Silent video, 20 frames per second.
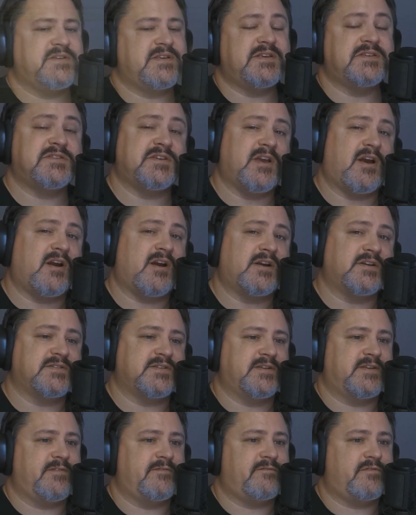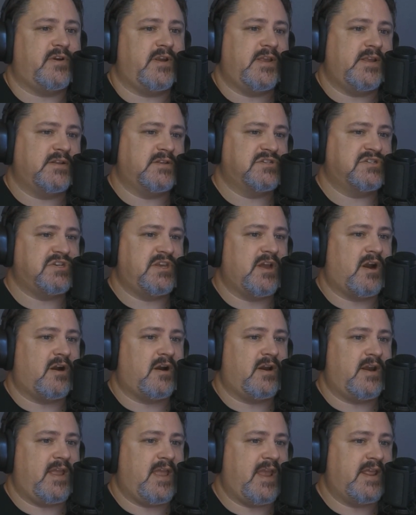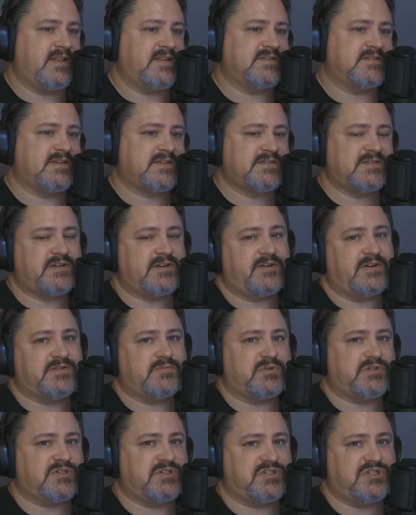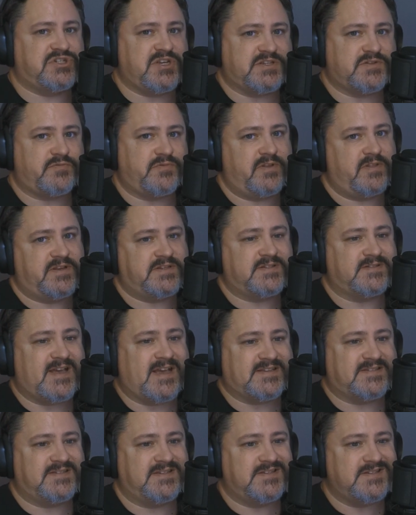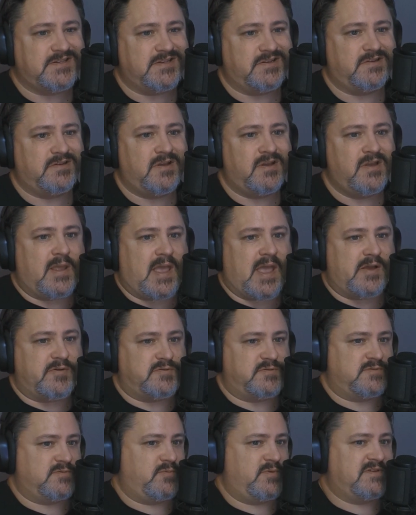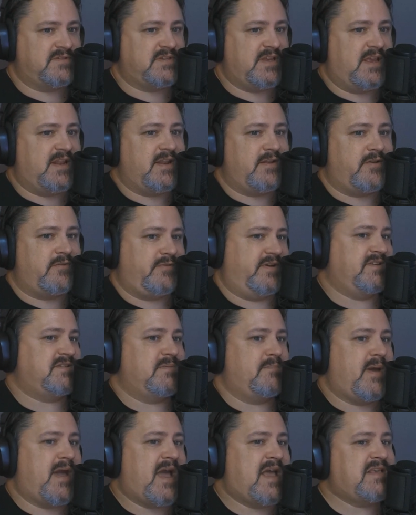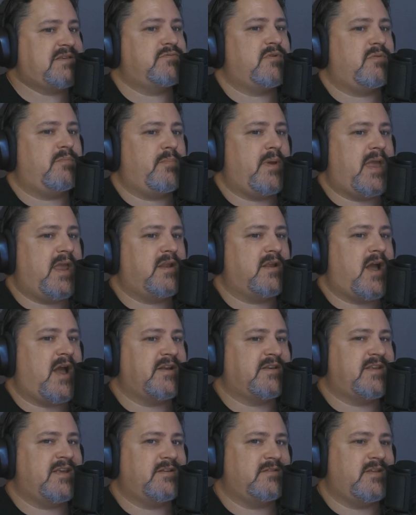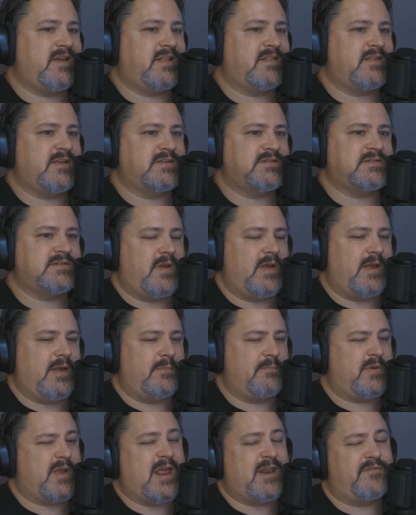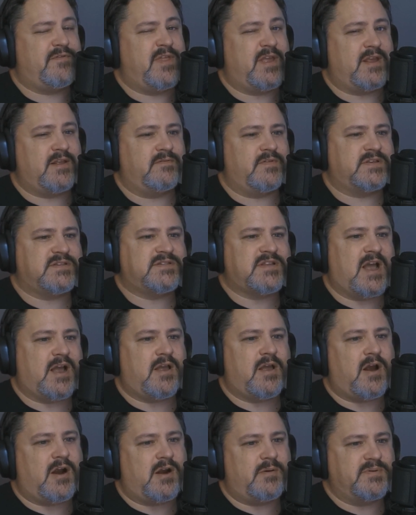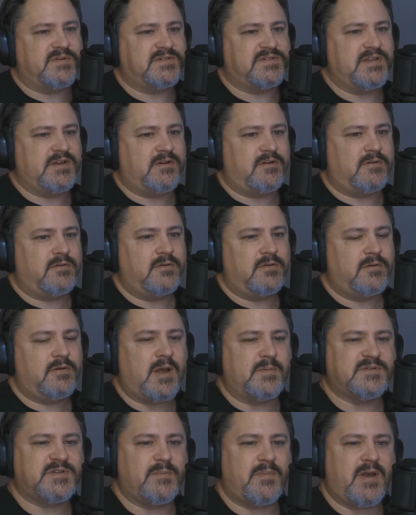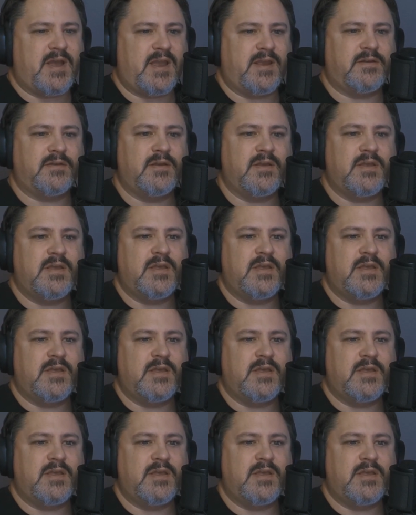TCRs in the free GR86 series, which was just released last season. As we've seen in the recent past with paid content like this, I'm kind of thinking the stock car Brazil comes to mind.